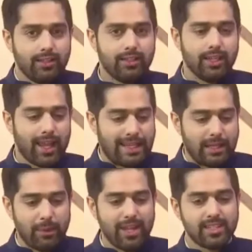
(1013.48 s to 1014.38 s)
The
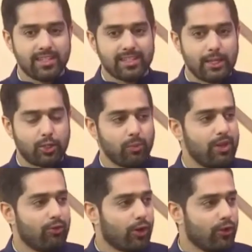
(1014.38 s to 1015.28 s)
NEP is said to
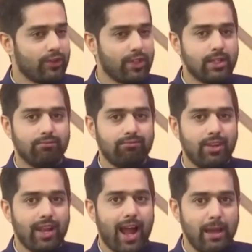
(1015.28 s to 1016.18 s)
be one of the
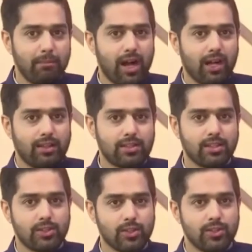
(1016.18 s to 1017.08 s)
landmark
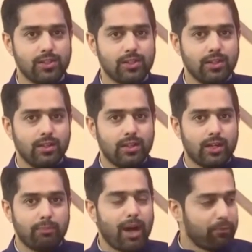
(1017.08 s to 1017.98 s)
decisions,
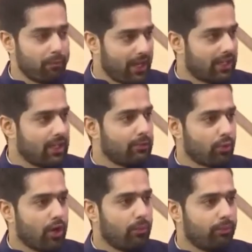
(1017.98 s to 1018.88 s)
a path-breaking
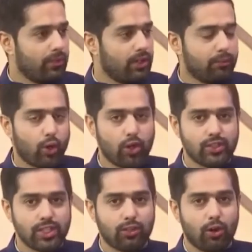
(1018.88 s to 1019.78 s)

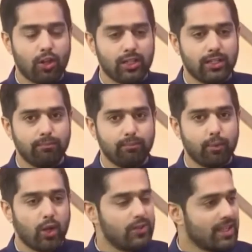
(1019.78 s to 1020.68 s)
project or a
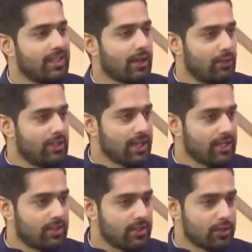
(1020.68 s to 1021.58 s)
policy that will
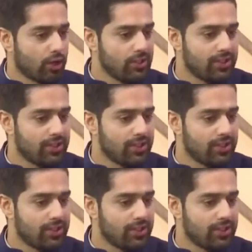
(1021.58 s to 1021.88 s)
change this. Dr.